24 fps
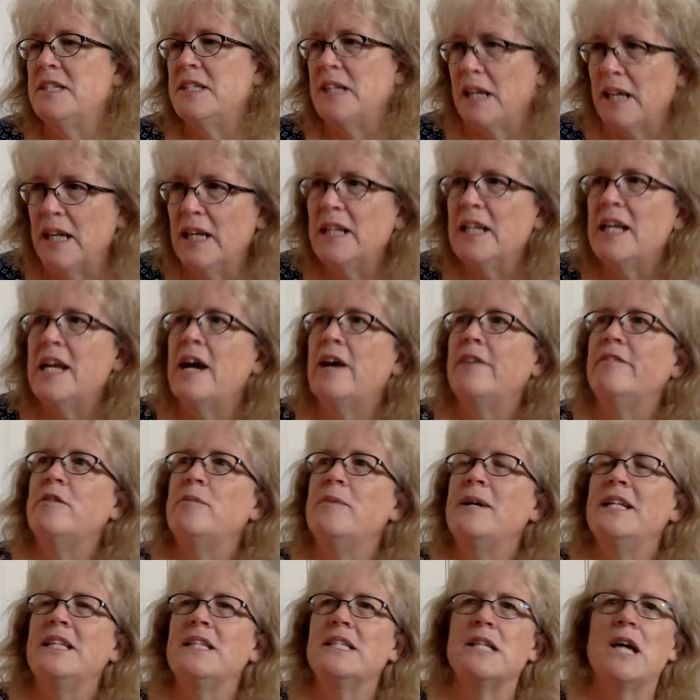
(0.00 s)
singing the
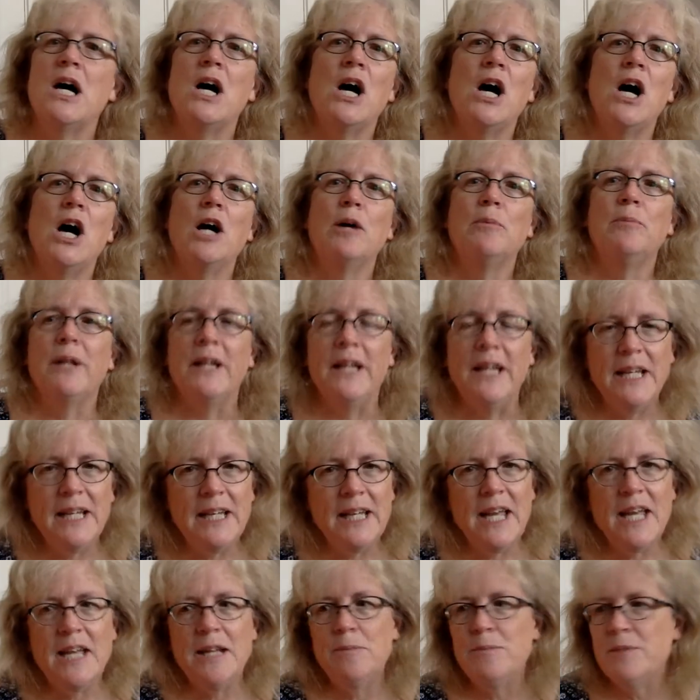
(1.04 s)
alphabet song, playing
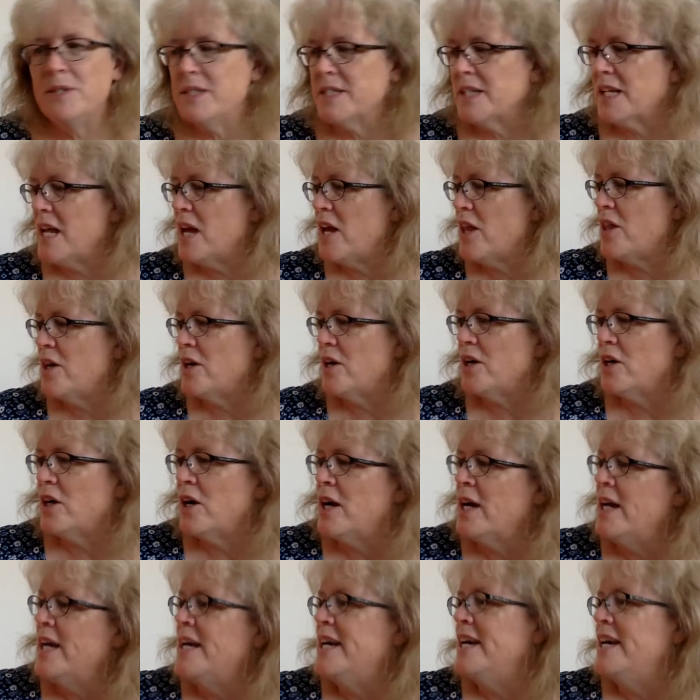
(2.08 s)
games together,